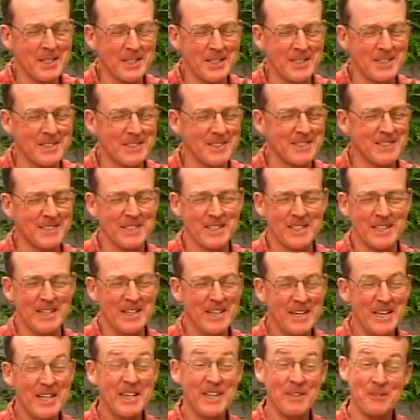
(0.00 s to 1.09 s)
Because
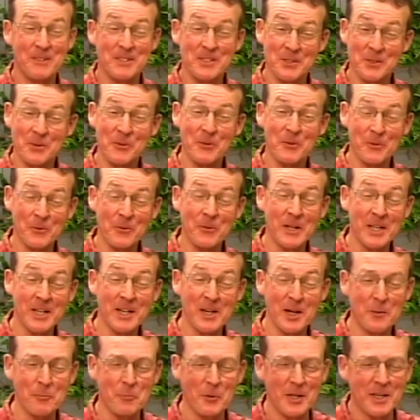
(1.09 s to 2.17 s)
it was quite
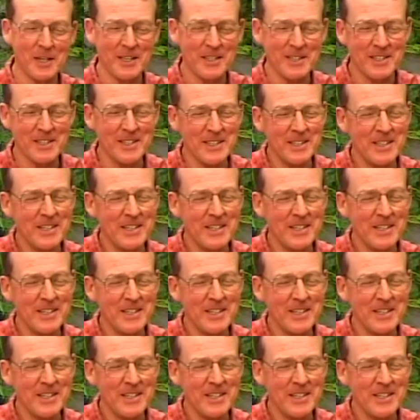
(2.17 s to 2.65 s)
complicated.